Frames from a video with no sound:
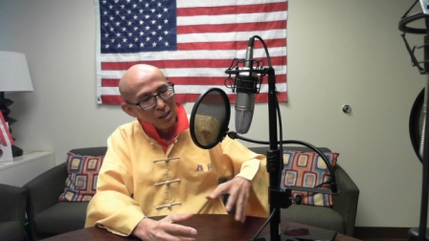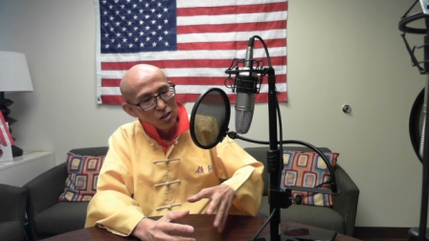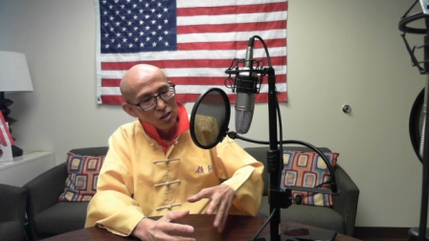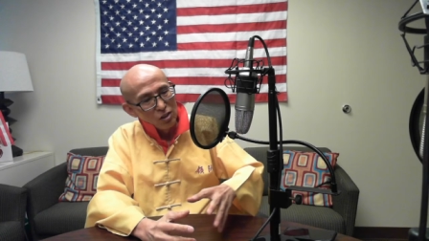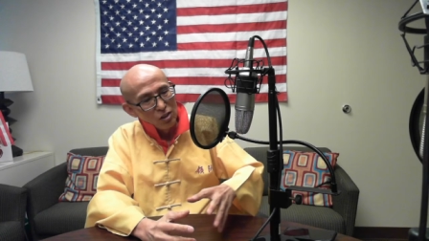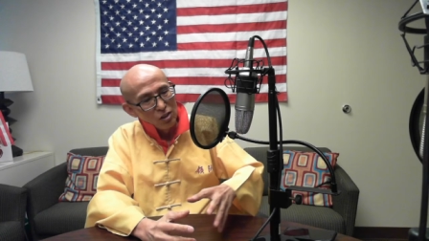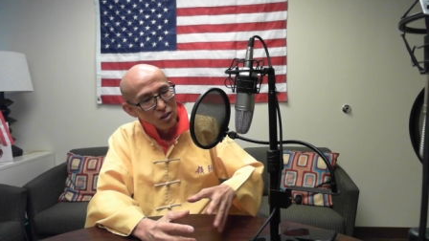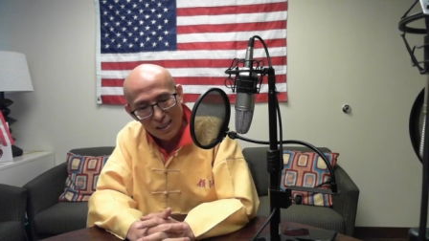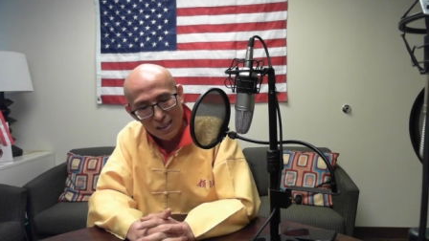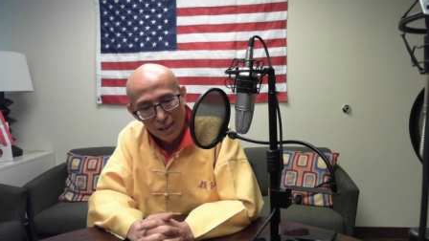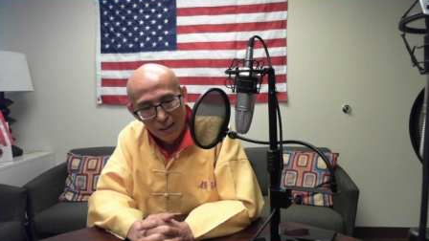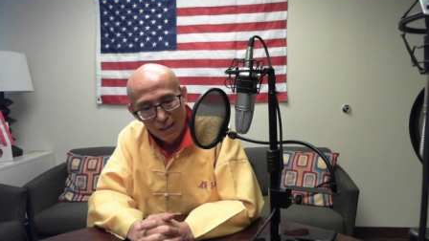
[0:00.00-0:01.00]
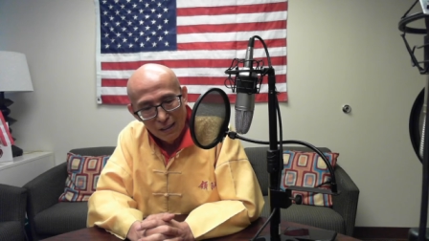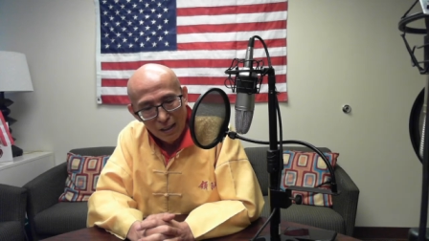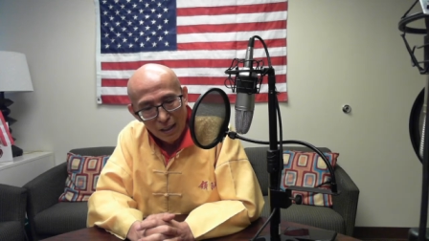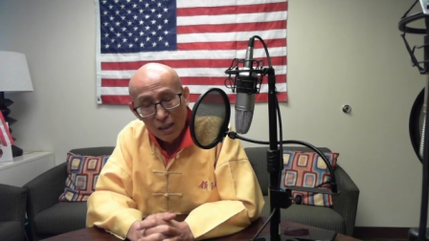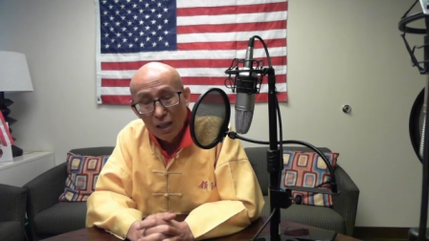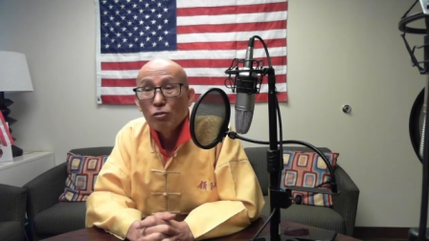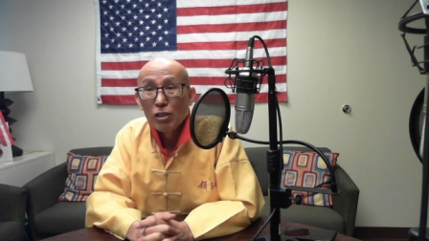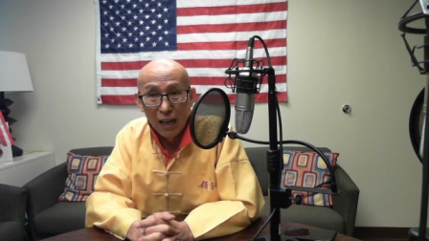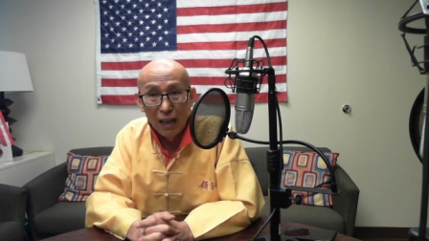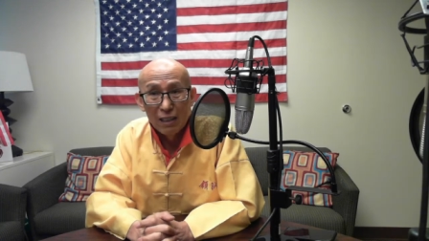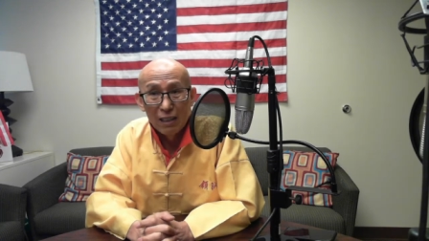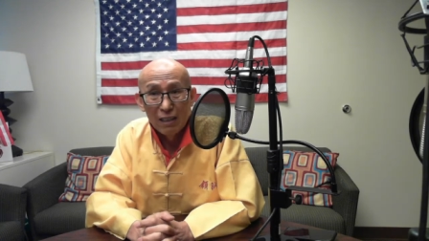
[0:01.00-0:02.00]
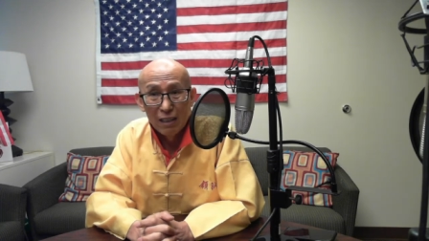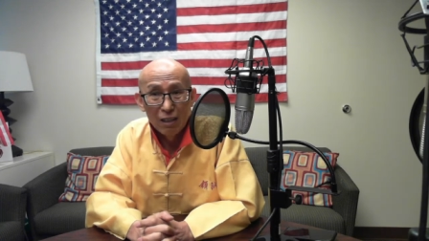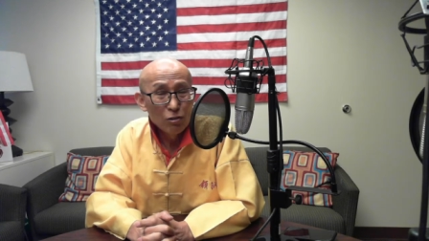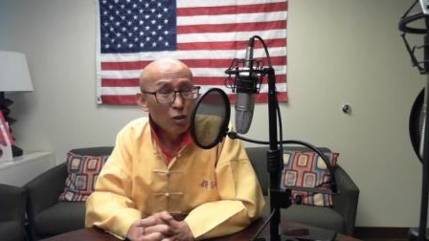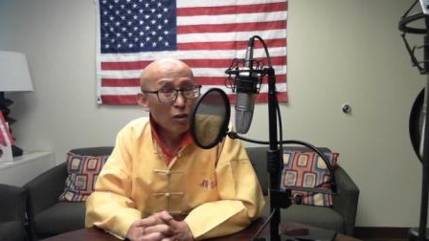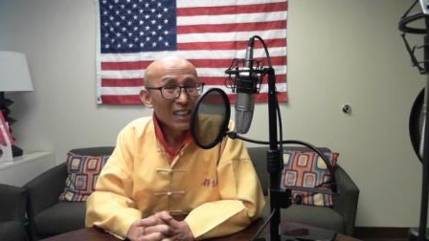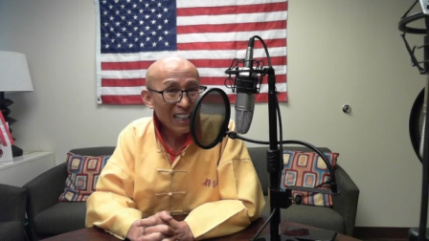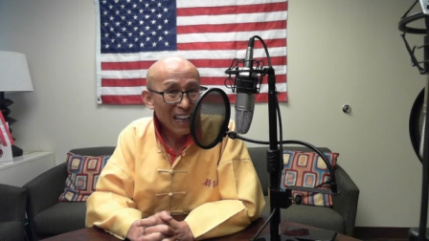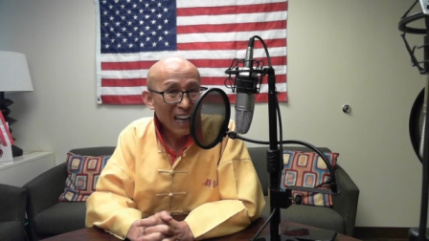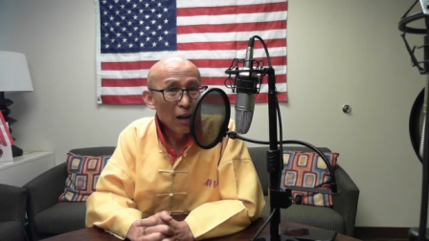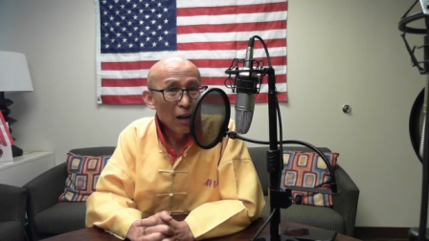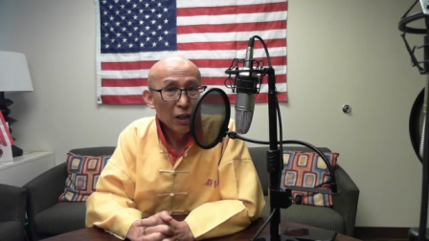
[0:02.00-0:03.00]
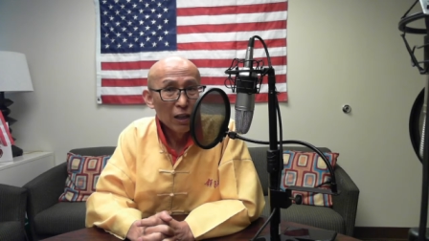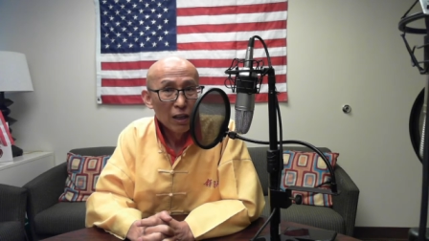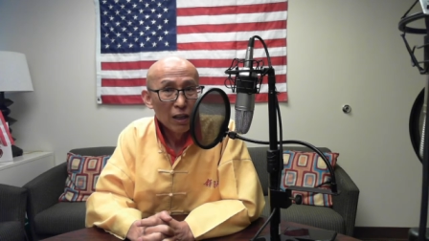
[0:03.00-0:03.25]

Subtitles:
Chinese countryside, not as healthy.